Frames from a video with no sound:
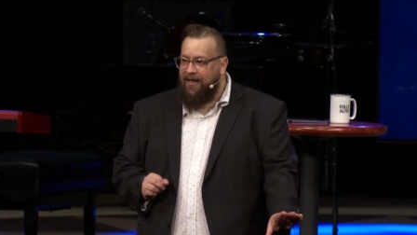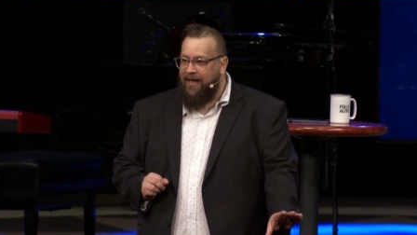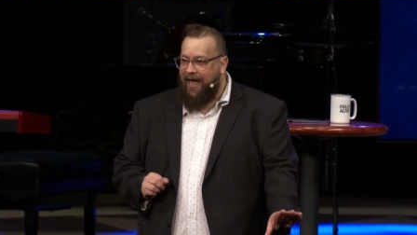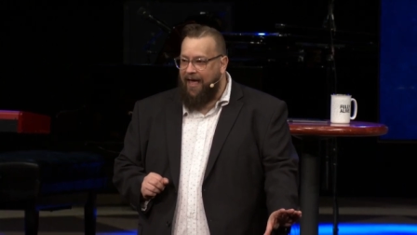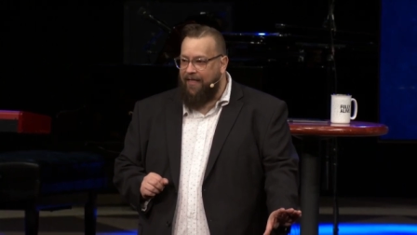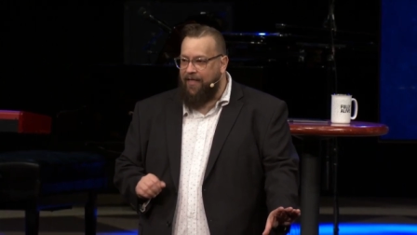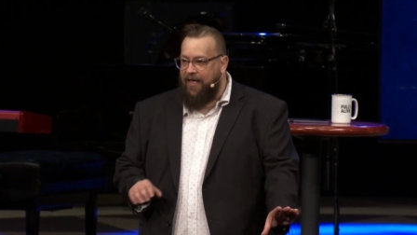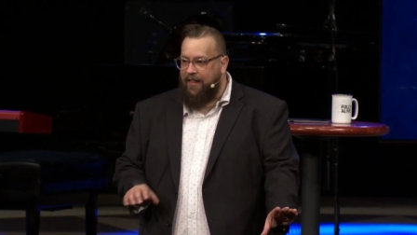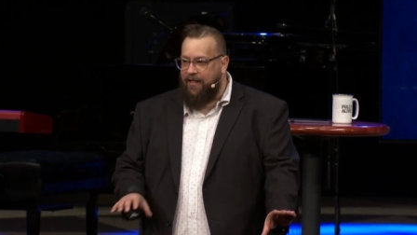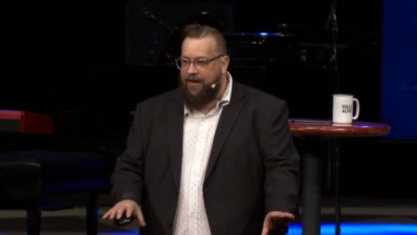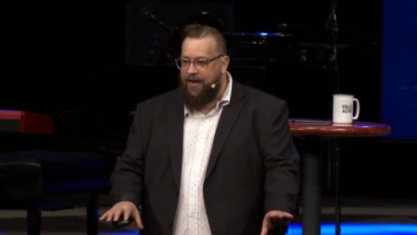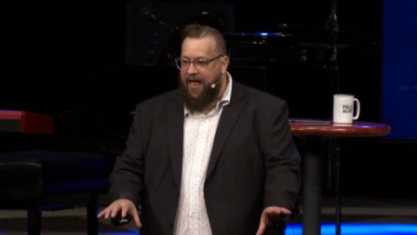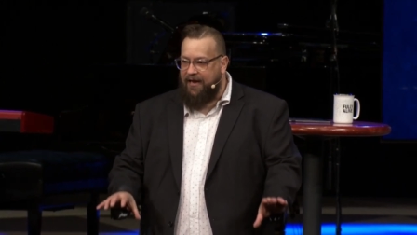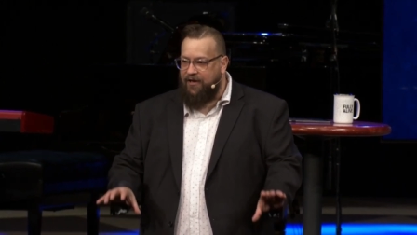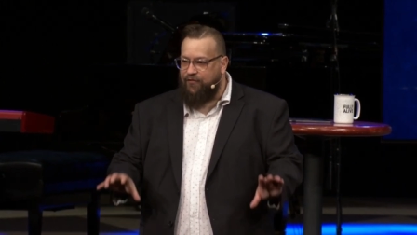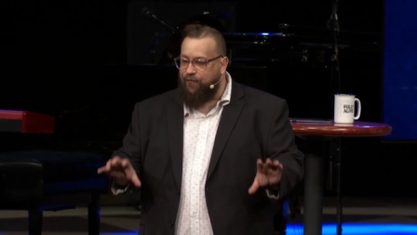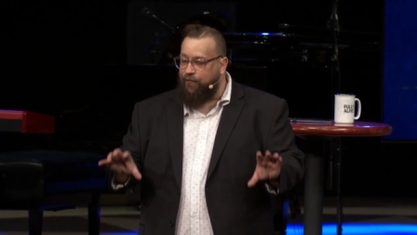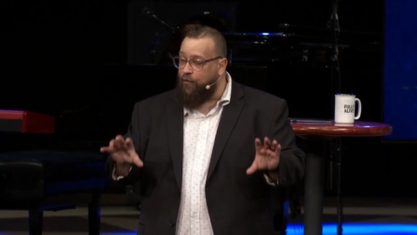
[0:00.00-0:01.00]
And then the
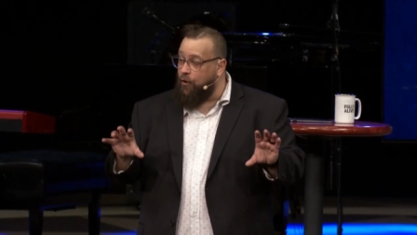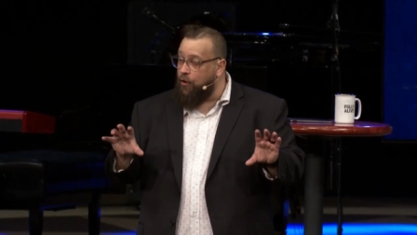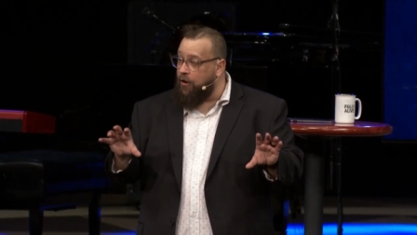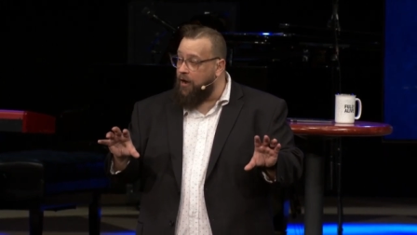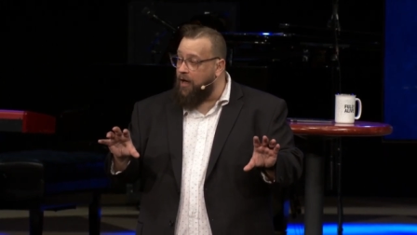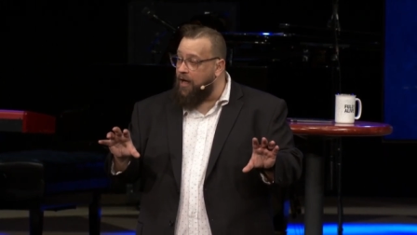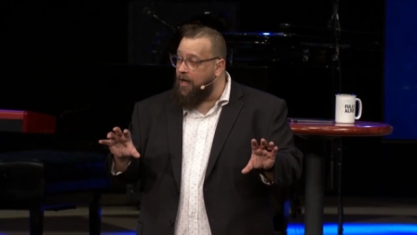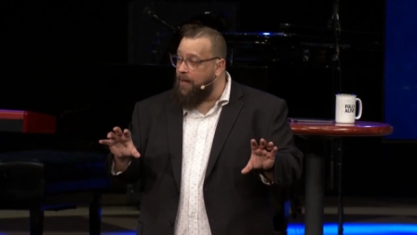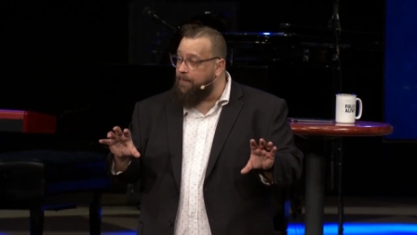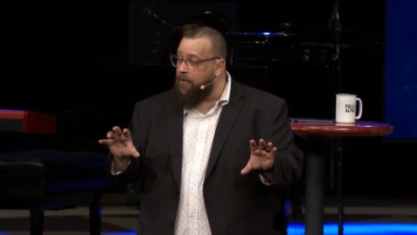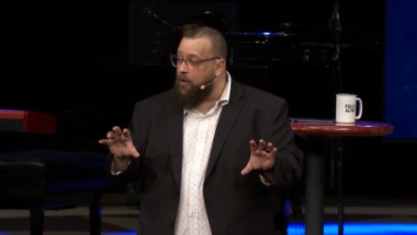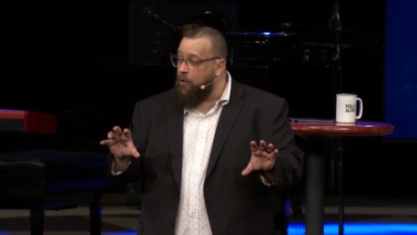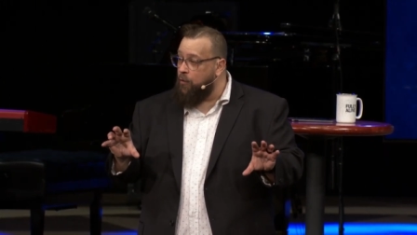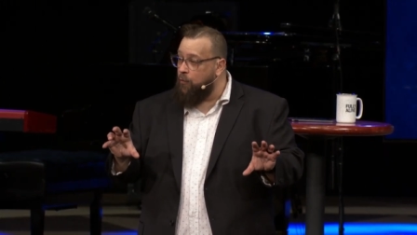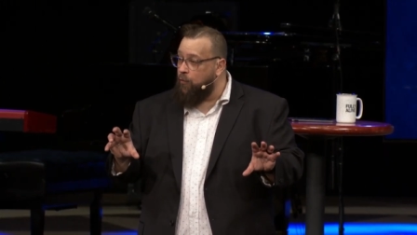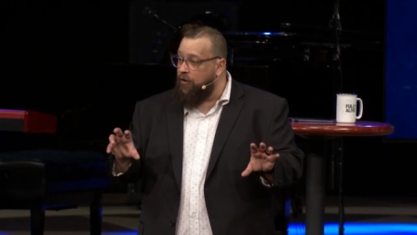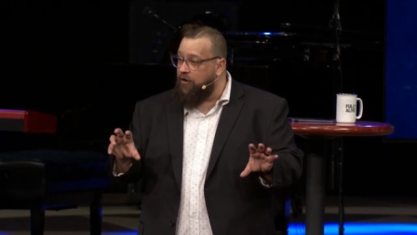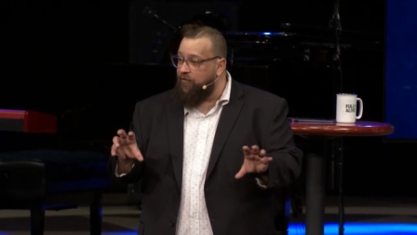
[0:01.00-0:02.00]
next floor
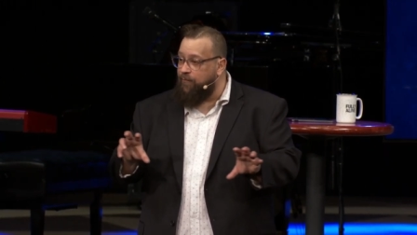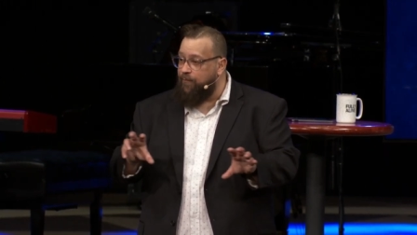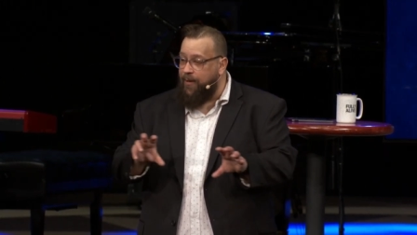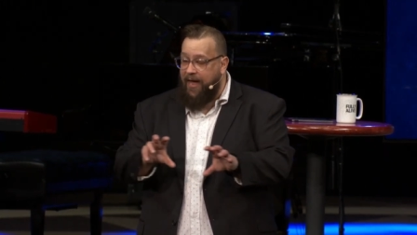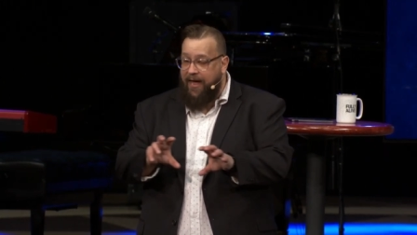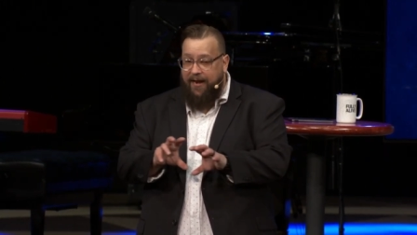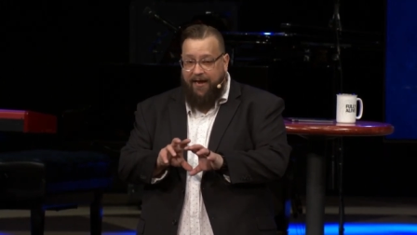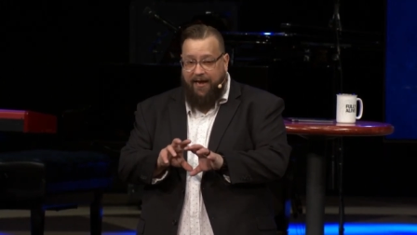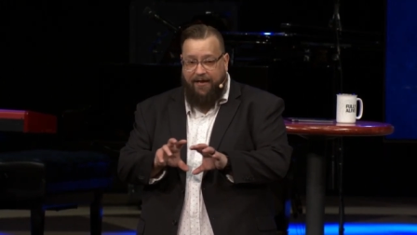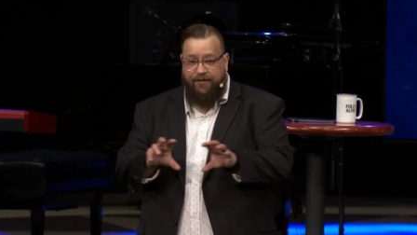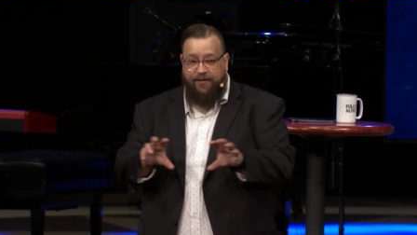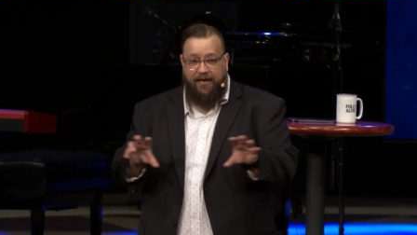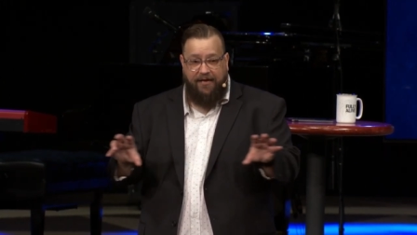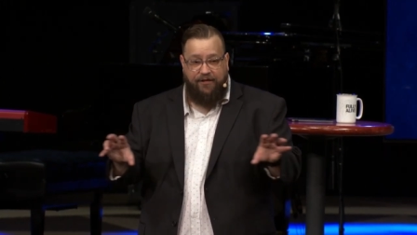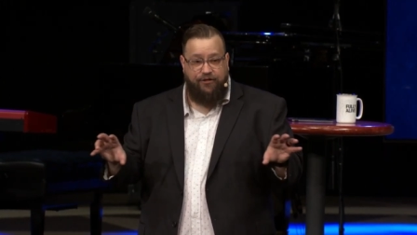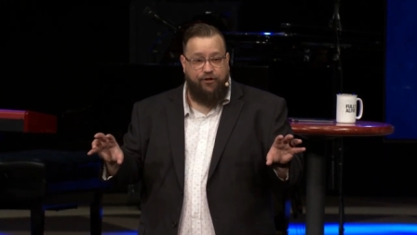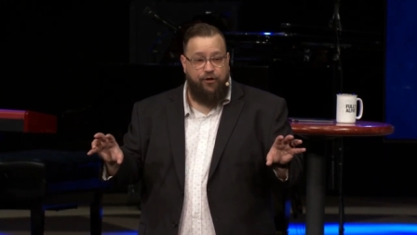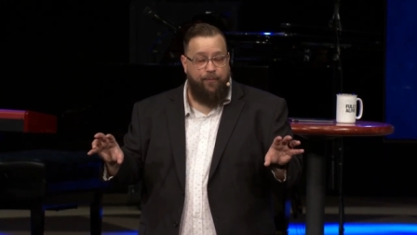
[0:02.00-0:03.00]
up would have been a
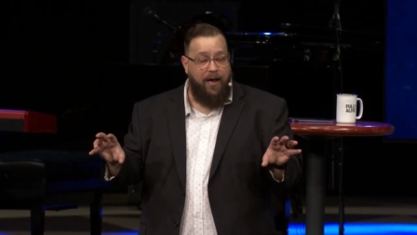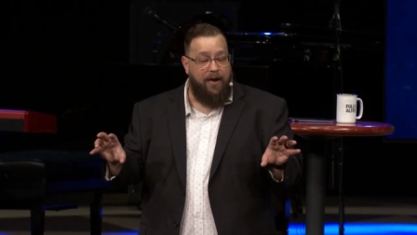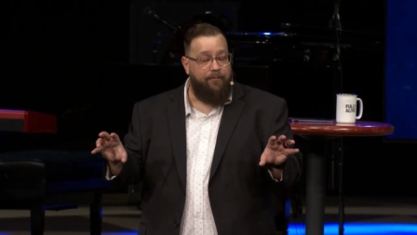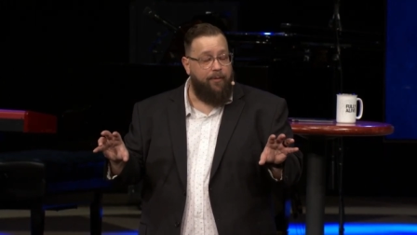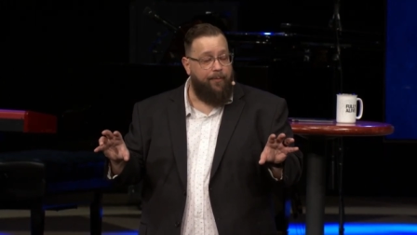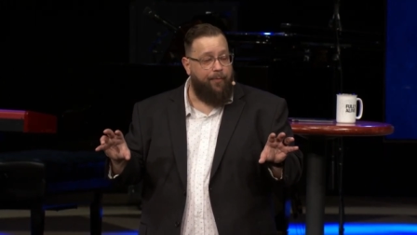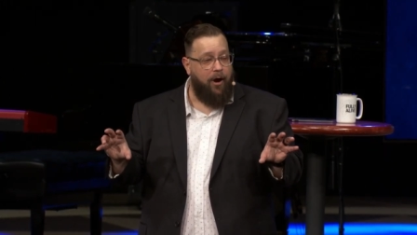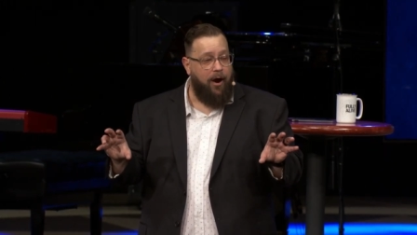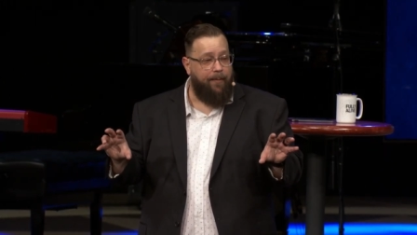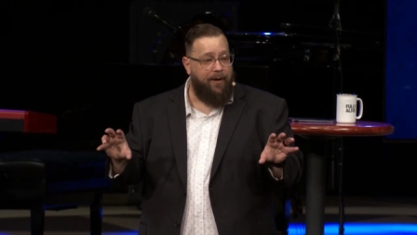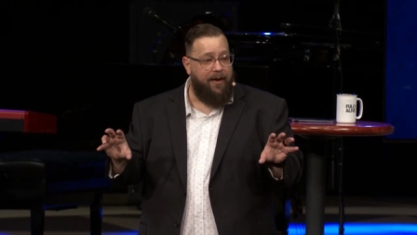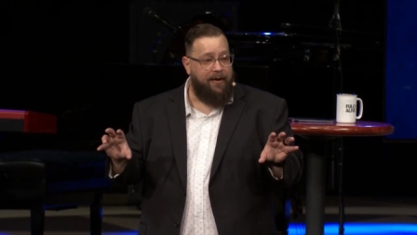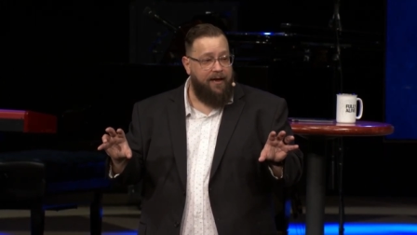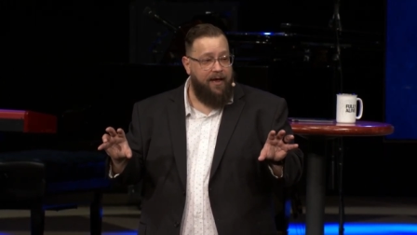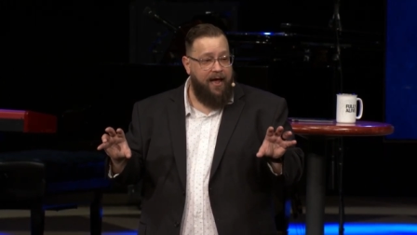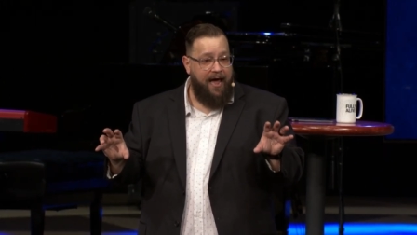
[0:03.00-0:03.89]
nice two bedroom apartment.